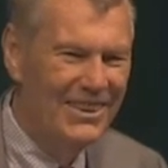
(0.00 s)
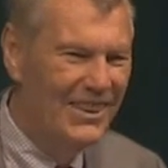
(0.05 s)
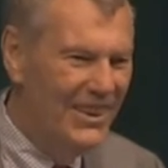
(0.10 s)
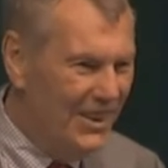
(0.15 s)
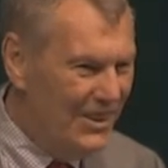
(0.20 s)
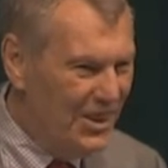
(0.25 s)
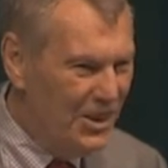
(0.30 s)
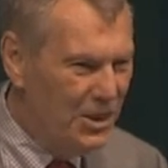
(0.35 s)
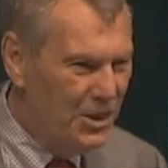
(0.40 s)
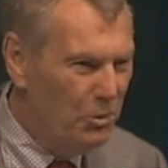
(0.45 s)

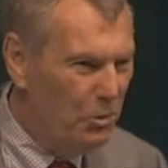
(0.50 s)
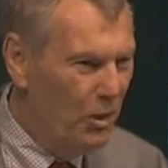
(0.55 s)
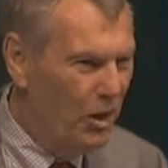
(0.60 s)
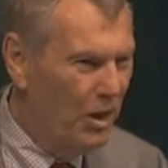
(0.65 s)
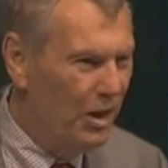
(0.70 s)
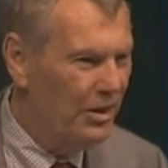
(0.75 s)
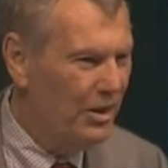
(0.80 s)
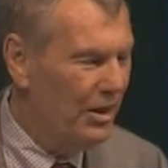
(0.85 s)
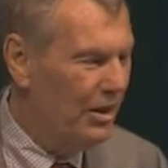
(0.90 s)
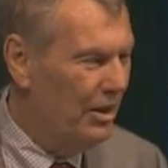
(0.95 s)
then she
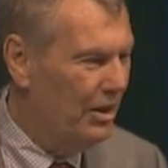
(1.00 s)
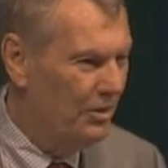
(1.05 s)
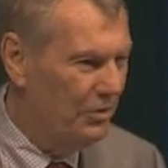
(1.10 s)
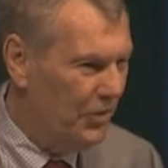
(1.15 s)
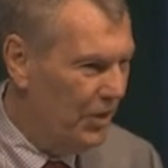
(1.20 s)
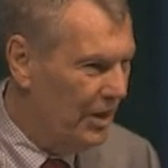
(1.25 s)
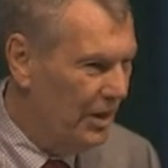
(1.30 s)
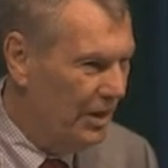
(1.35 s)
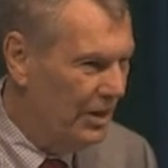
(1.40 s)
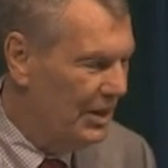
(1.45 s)
wanted to know,
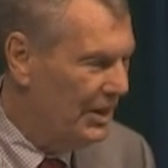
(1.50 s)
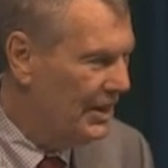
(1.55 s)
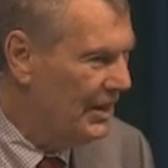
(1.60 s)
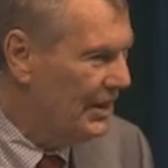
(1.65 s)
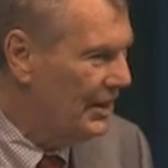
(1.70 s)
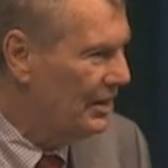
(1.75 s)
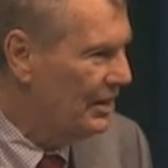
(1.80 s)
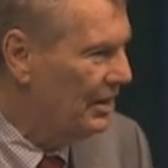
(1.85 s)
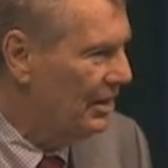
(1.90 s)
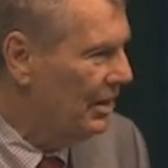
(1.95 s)
very
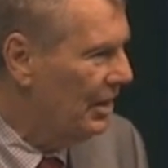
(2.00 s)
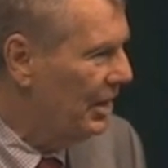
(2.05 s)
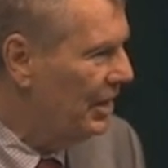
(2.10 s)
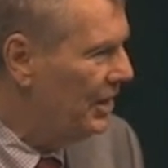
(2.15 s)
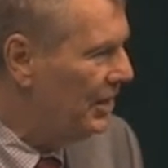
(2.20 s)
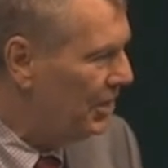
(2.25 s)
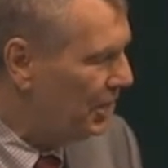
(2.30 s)
insistent lady,